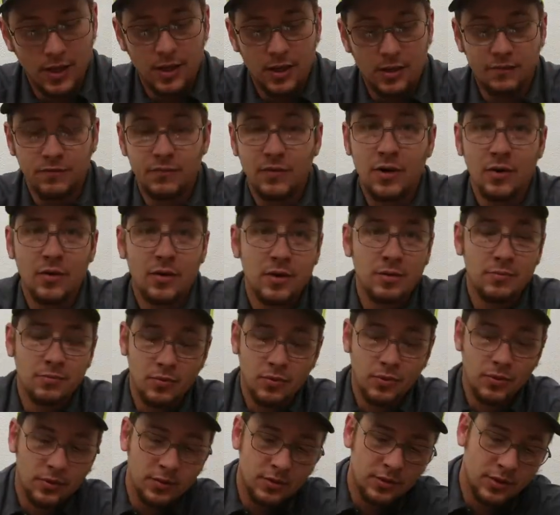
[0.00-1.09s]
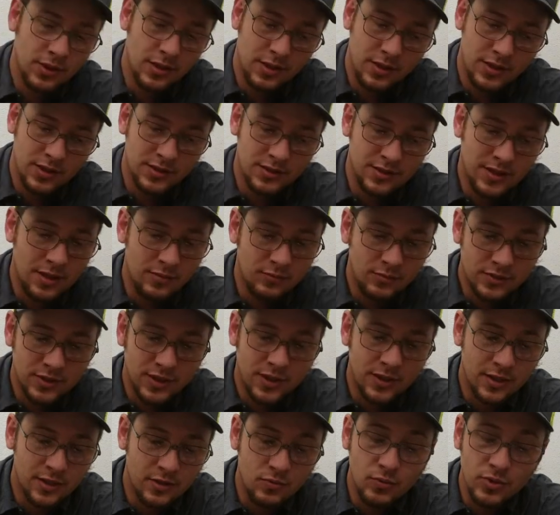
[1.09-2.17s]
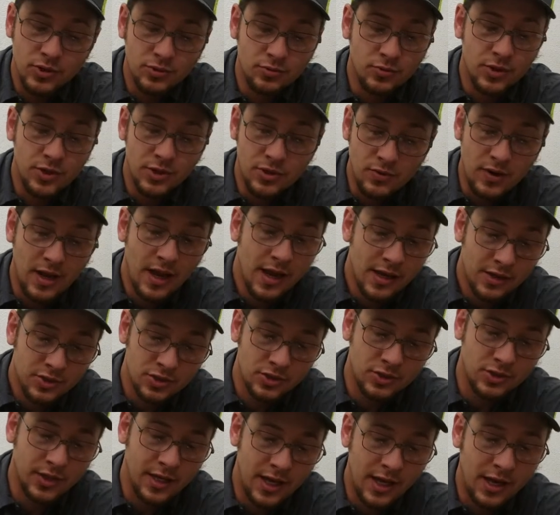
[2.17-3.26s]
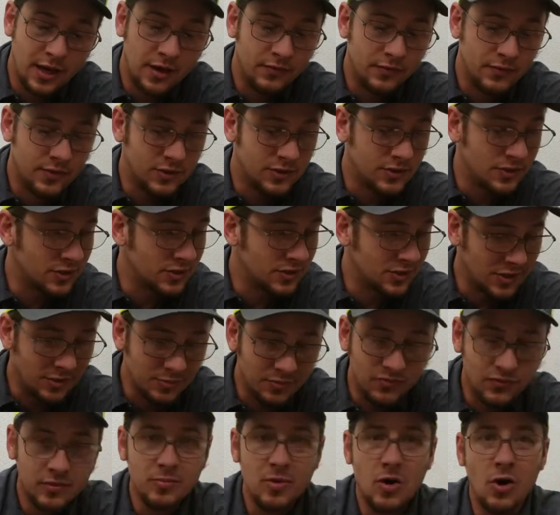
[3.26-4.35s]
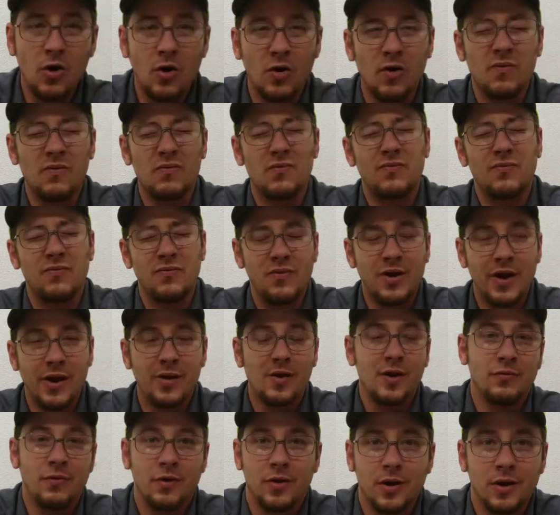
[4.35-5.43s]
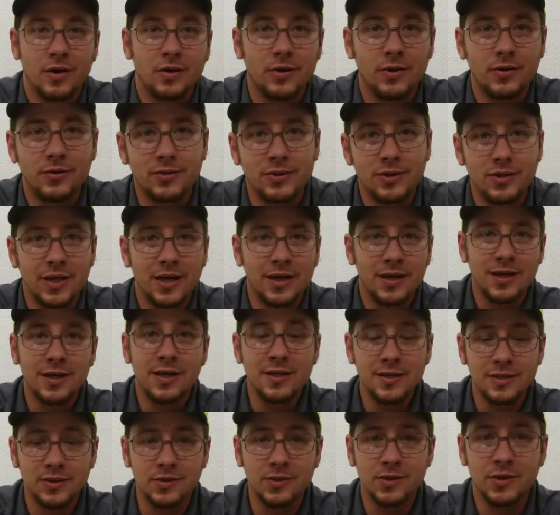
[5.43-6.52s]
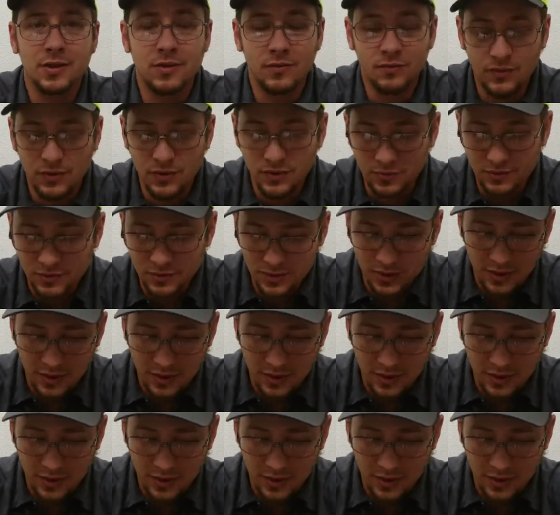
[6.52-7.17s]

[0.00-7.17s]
Very important, because that will tell you which one you actually have, because some of them are very, very close and easily confused.